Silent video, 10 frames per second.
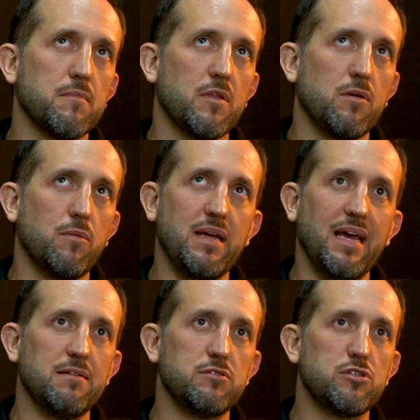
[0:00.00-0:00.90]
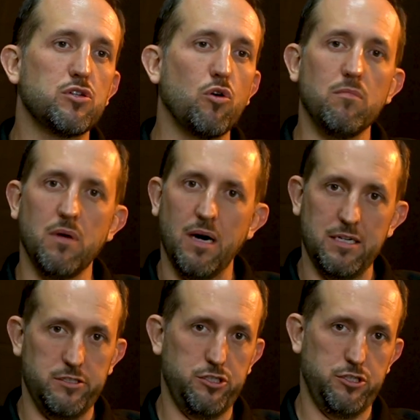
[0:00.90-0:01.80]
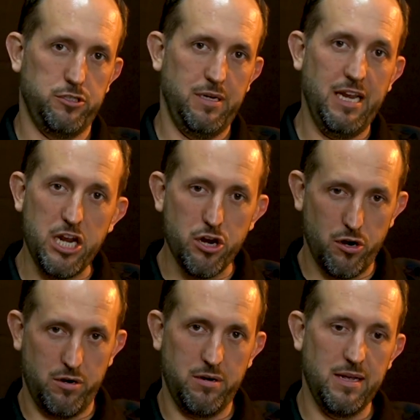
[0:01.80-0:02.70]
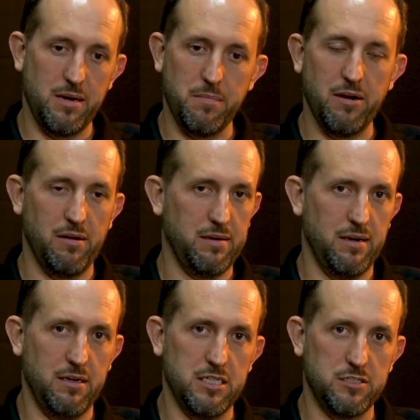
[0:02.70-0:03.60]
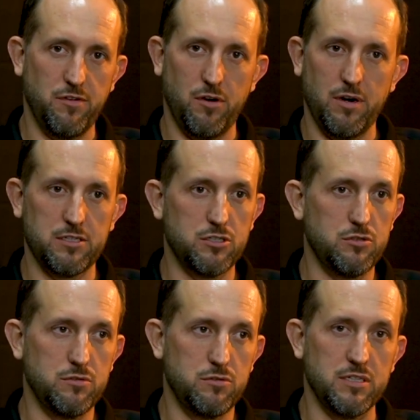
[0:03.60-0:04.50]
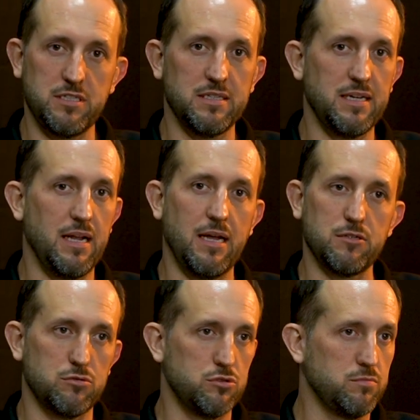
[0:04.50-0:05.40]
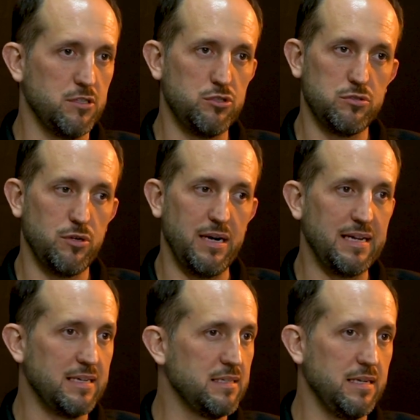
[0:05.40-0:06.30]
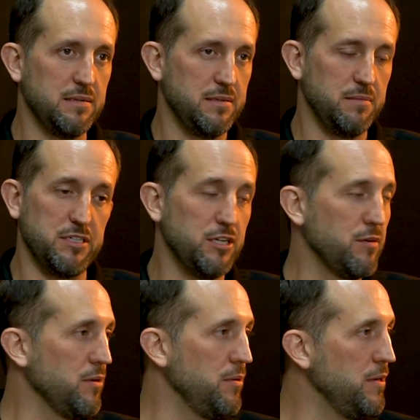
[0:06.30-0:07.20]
We have so much here in America as far as Christian theological training and material.